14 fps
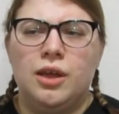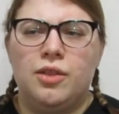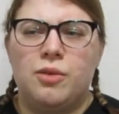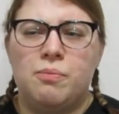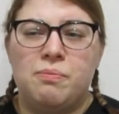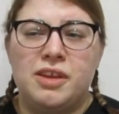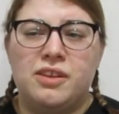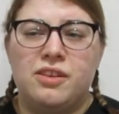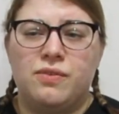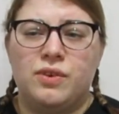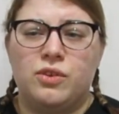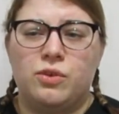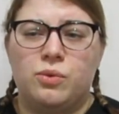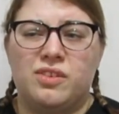The big
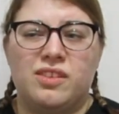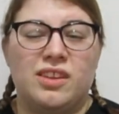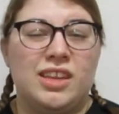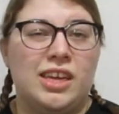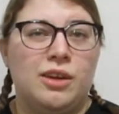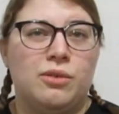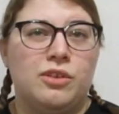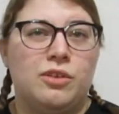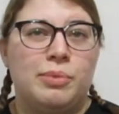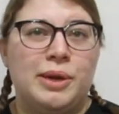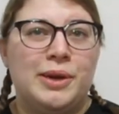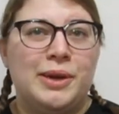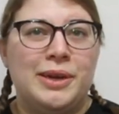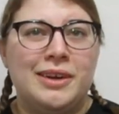difference was the language
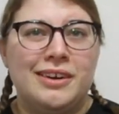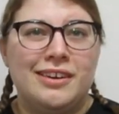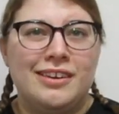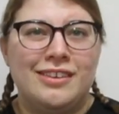barrier.